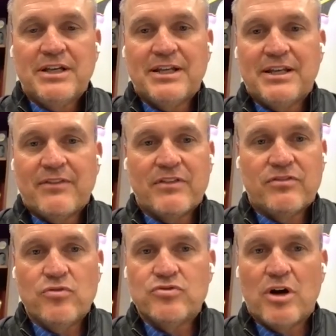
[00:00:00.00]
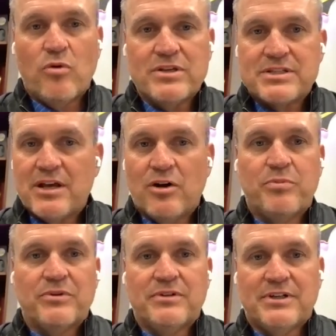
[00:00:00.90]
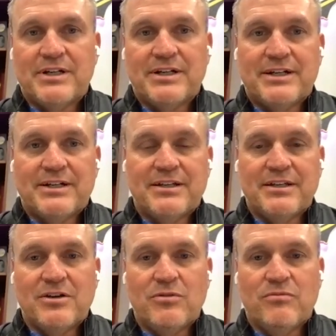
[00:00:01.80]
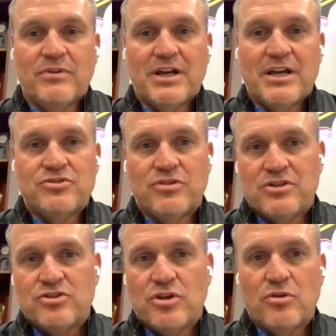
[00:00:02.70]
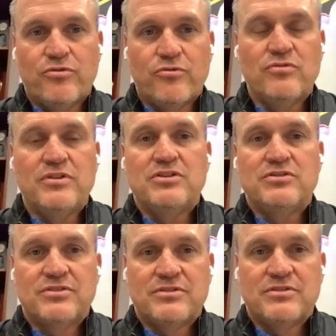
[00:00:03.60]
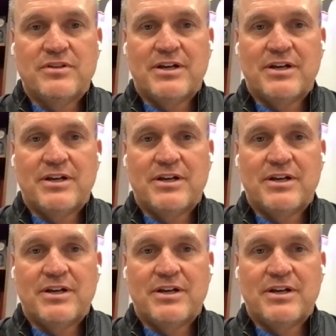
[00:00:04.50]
and I think those always help, you know, as you go through these,